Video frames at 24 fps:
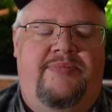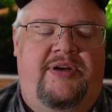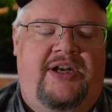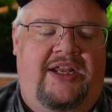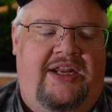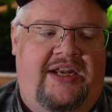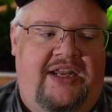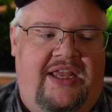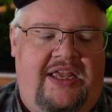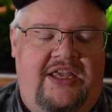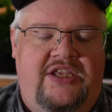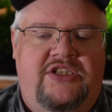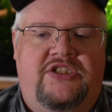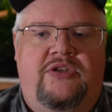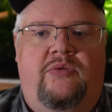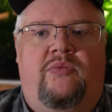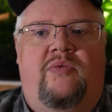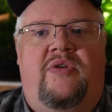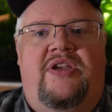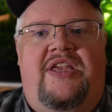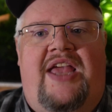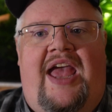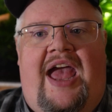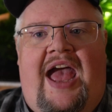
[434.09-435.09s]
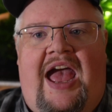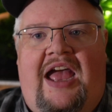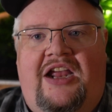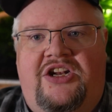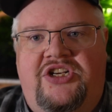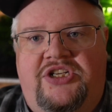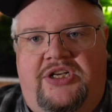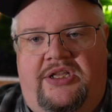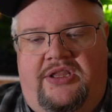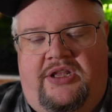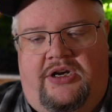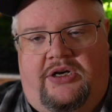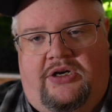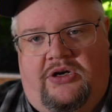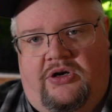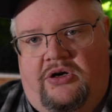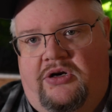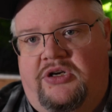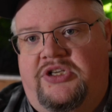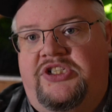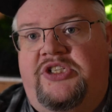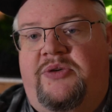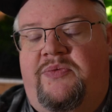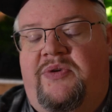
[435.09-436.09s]
But it is a reaction that
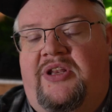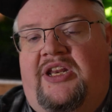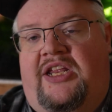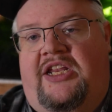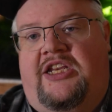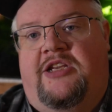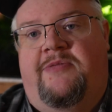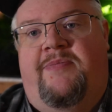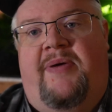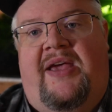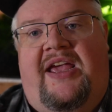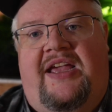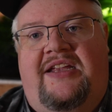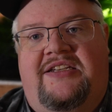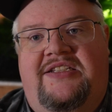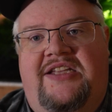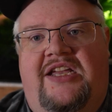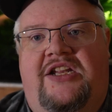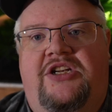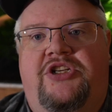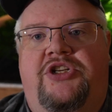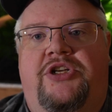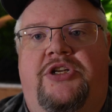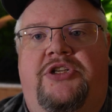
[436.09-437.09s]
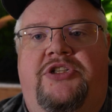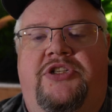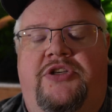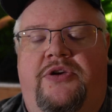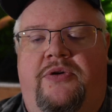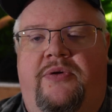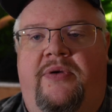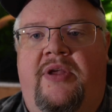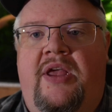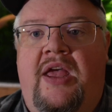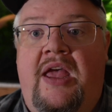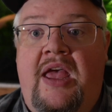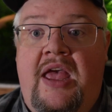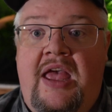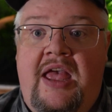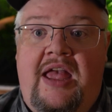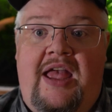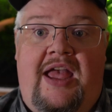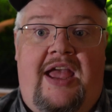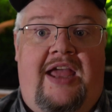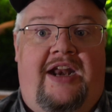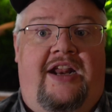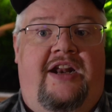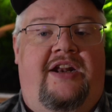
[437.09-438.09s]
occurs that we need to pay attention to.
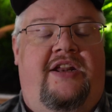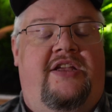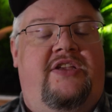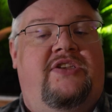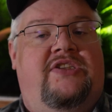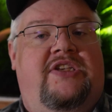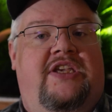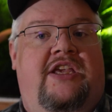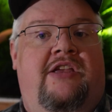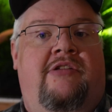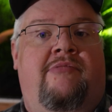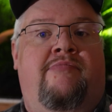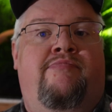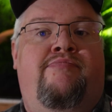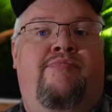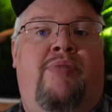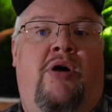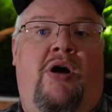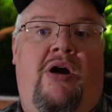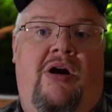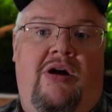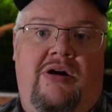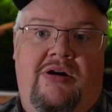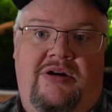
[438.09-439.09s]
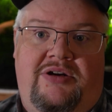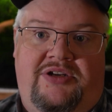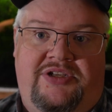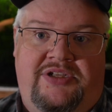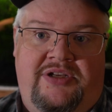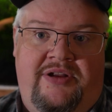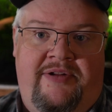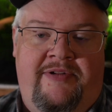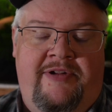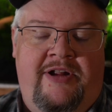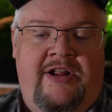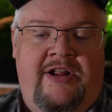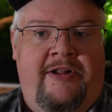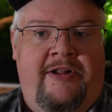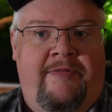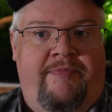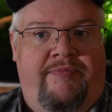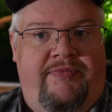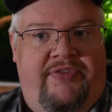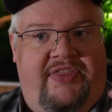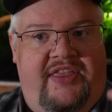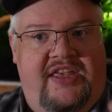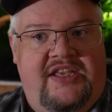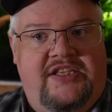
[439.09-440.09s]
And it is in part
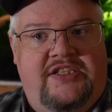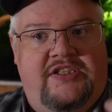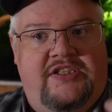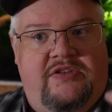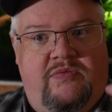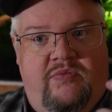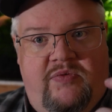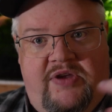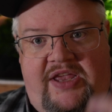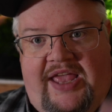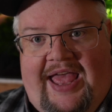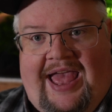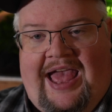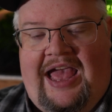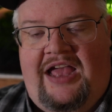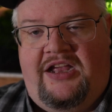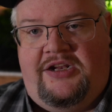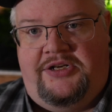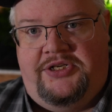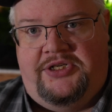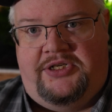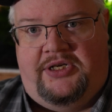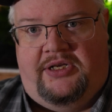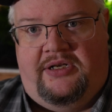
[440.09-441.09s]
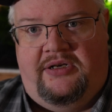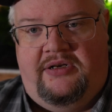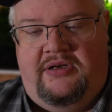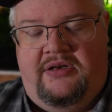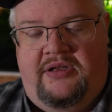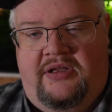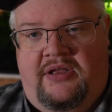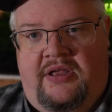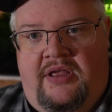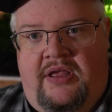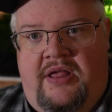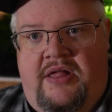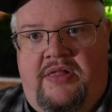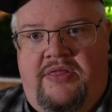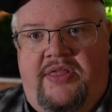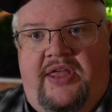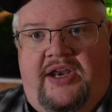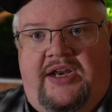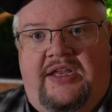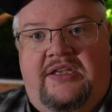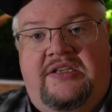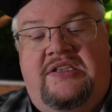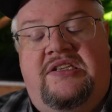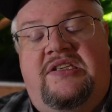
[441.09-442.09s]
this reaction
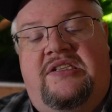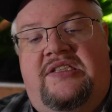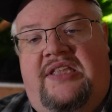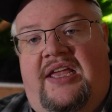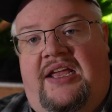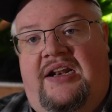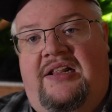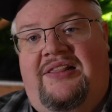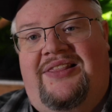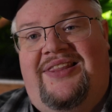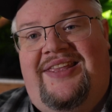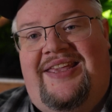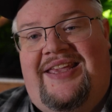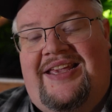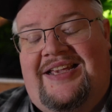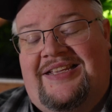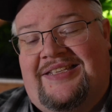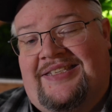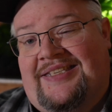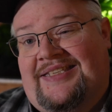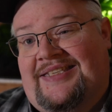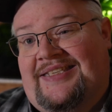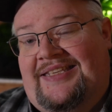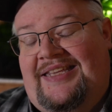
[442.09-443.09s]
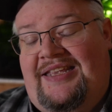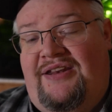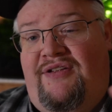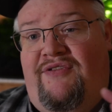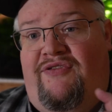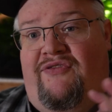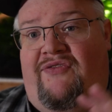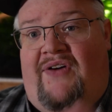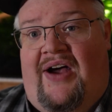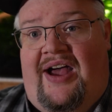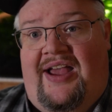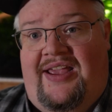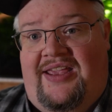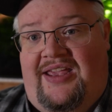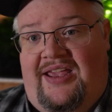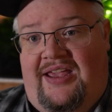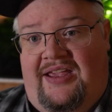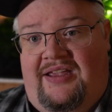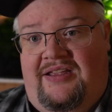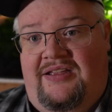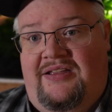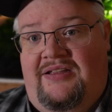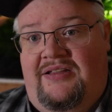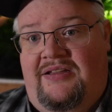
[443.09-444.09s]
that is steadily
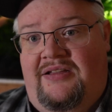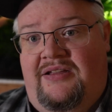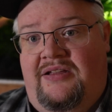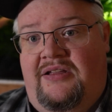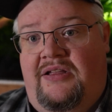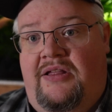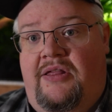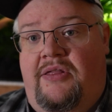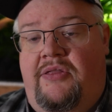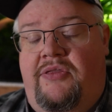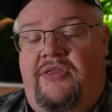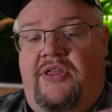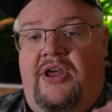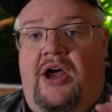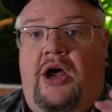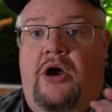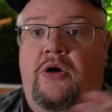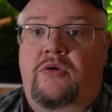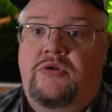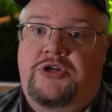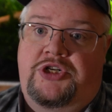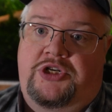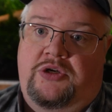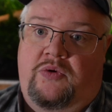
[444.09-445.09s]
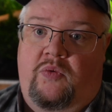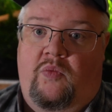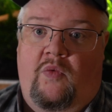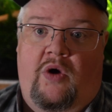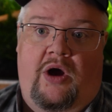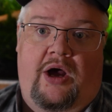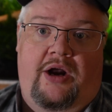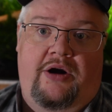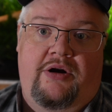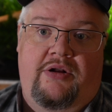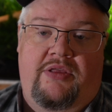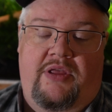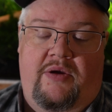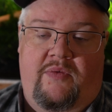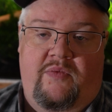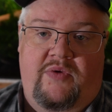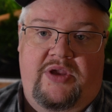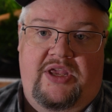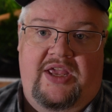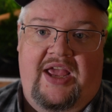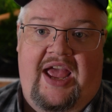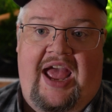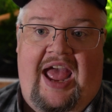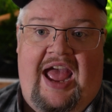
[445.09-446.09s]
acidifying the ocean water that
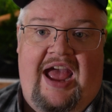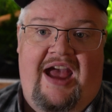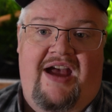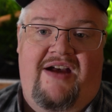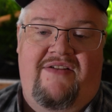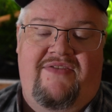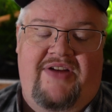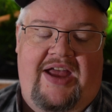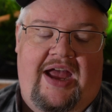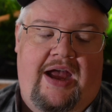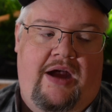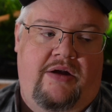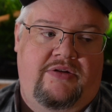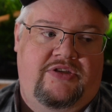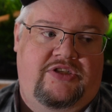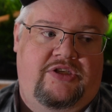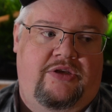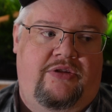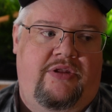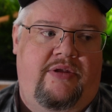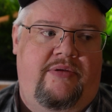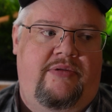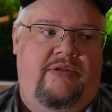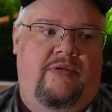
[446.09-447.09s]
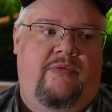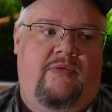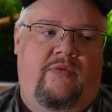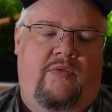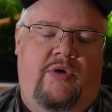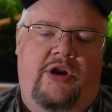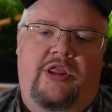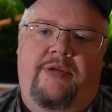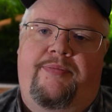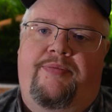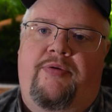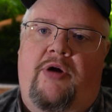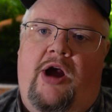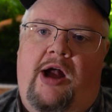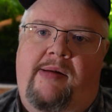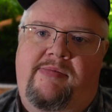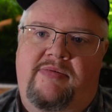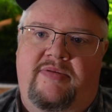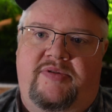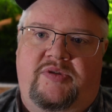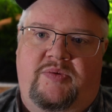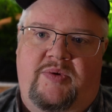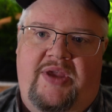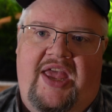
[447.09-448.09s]
we have out. So that one of the
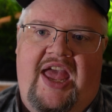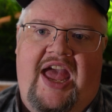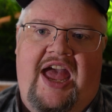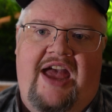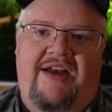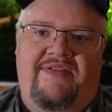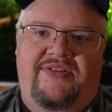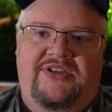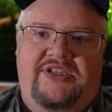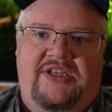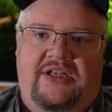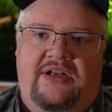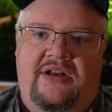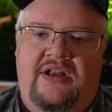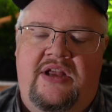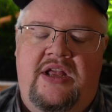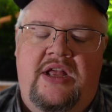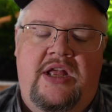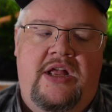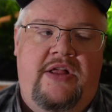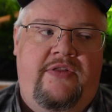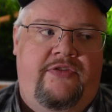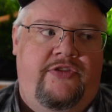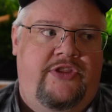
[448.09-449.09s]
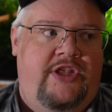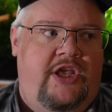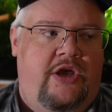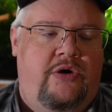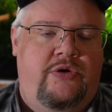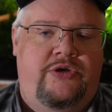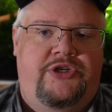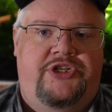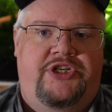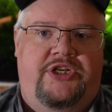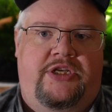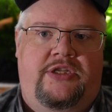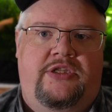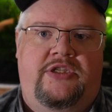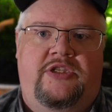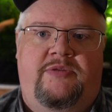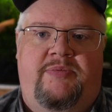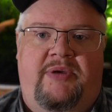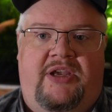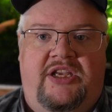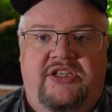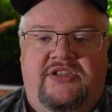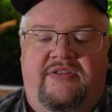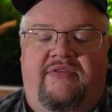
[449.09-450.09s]
problems we have is that the oceans,
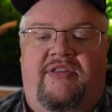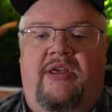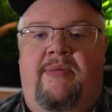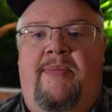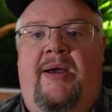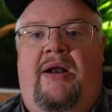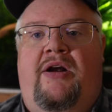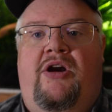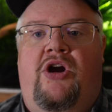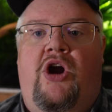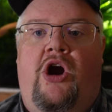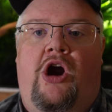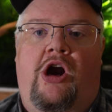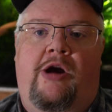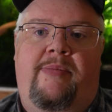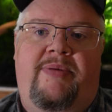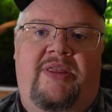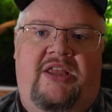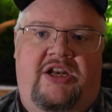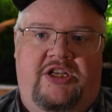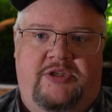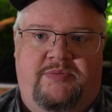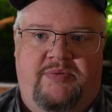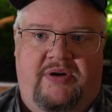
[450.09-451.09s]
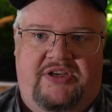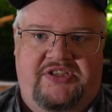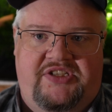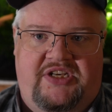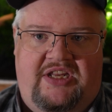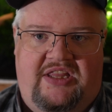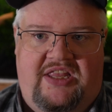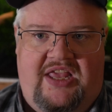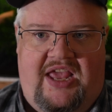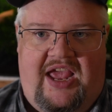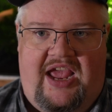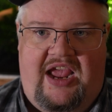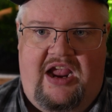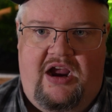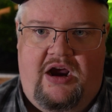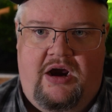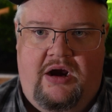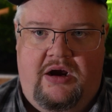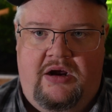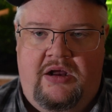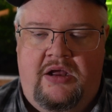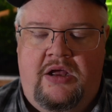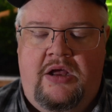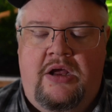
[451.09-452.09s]
because of the amount of carbon that is present in the
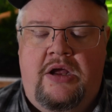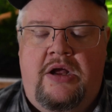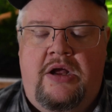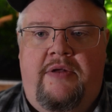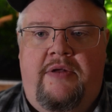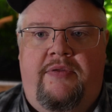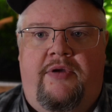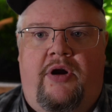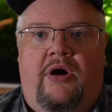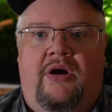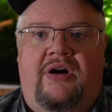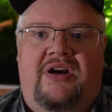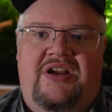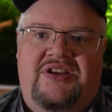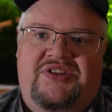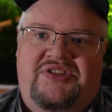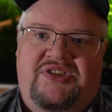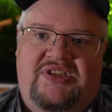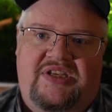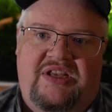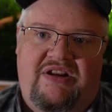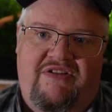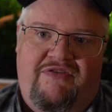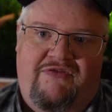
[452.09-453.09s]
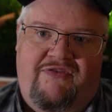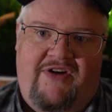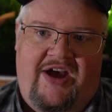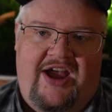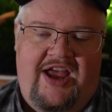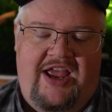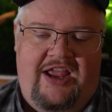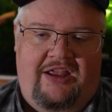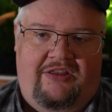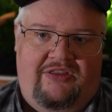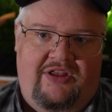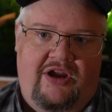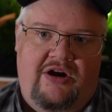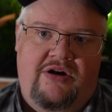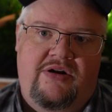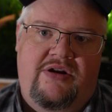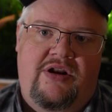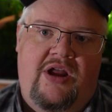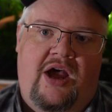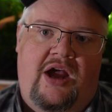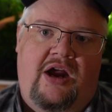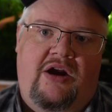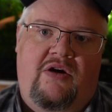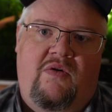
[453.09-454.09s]
air, are acidifying. They're
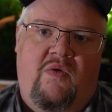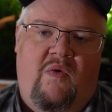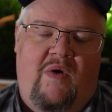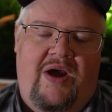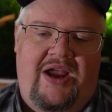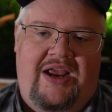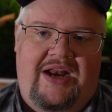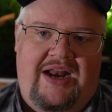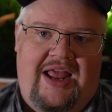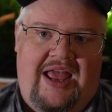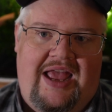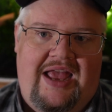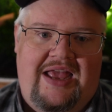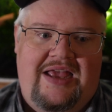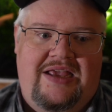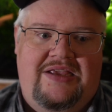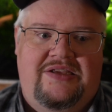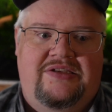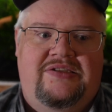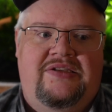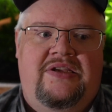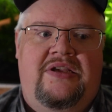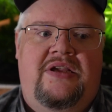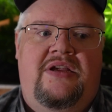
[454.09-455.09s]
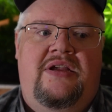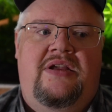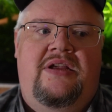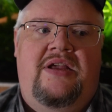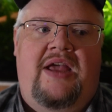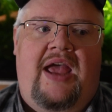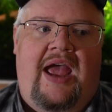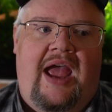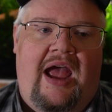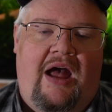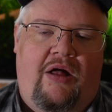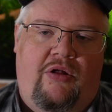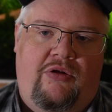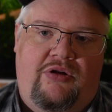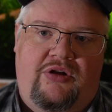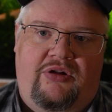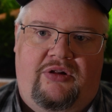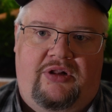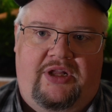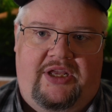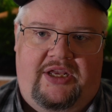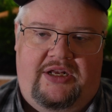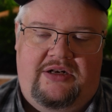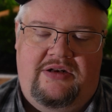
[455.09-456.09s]
not quite as
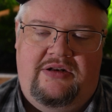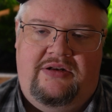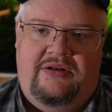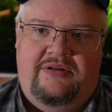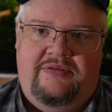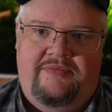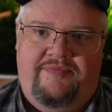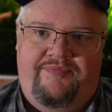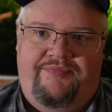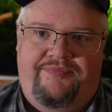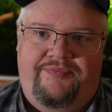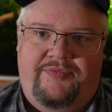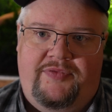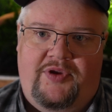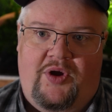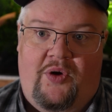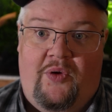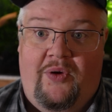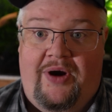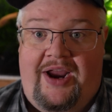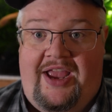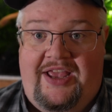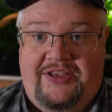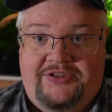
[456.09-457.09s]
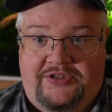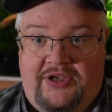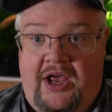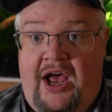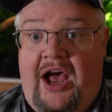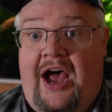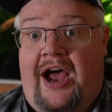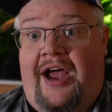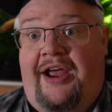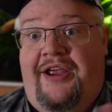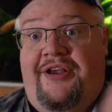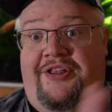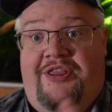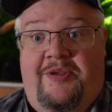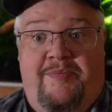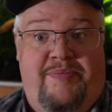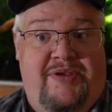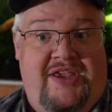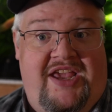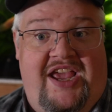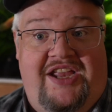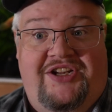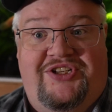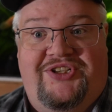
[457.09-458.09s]
alkaline or as high on the
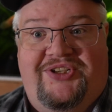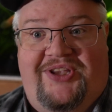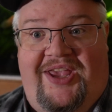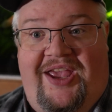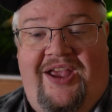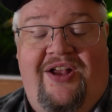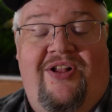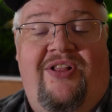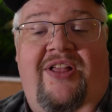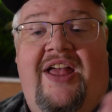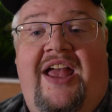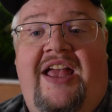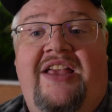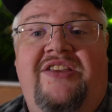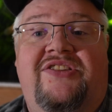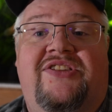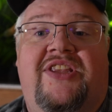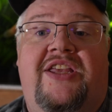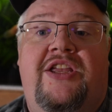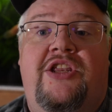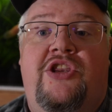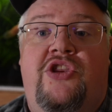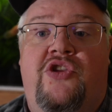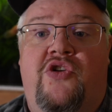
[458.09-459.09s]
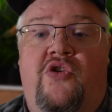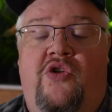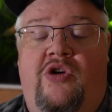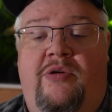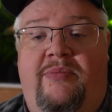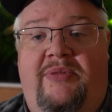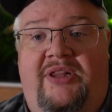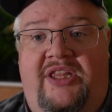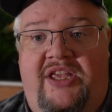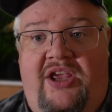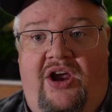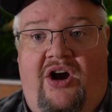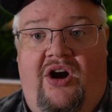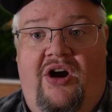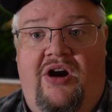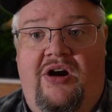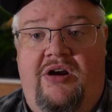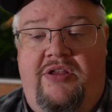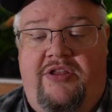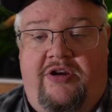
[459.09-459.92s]
pH scale as they normally are.